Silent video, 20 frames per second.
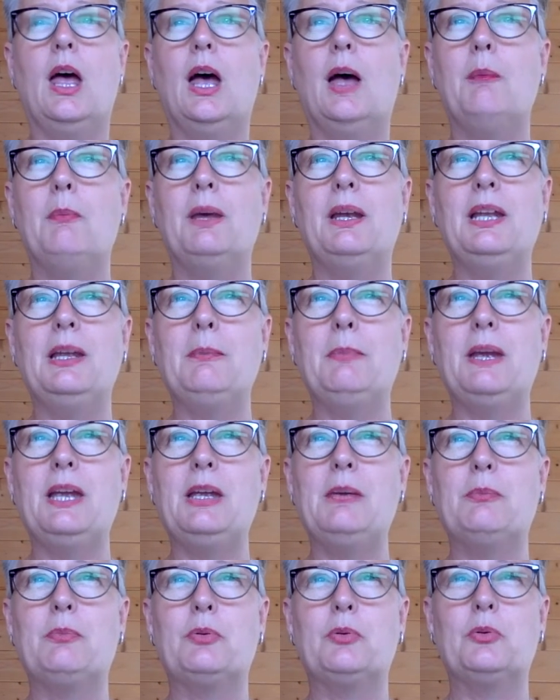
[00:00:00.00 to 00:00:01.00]
And many
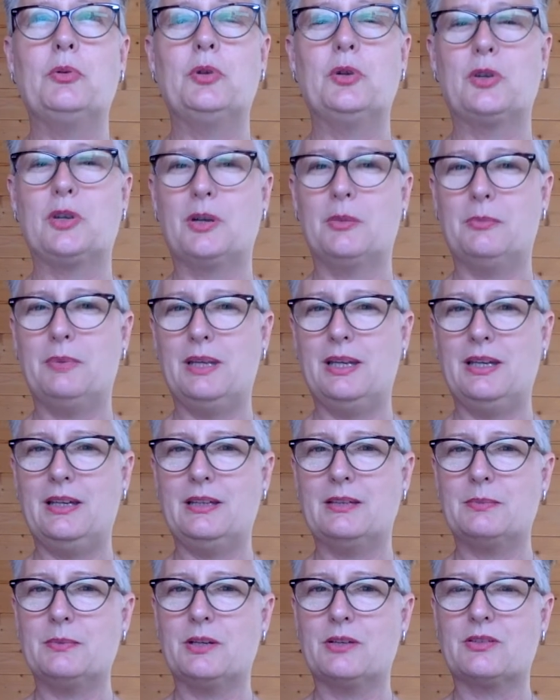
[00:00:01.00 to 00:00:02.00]
people look at me
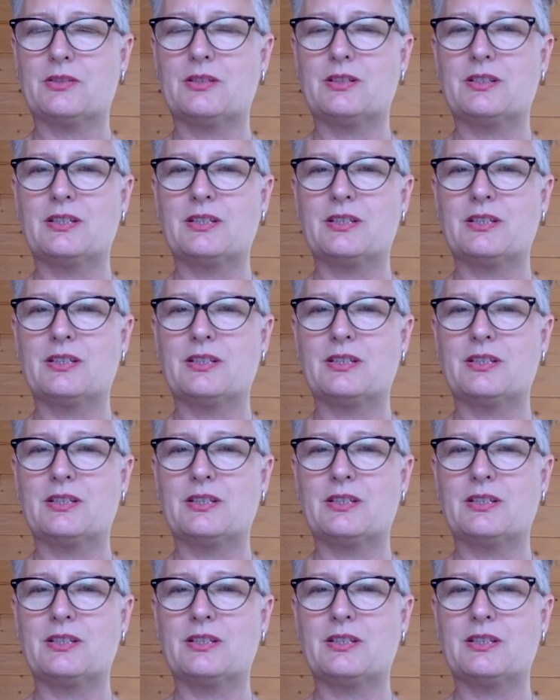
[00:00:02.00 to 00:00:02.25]
as much to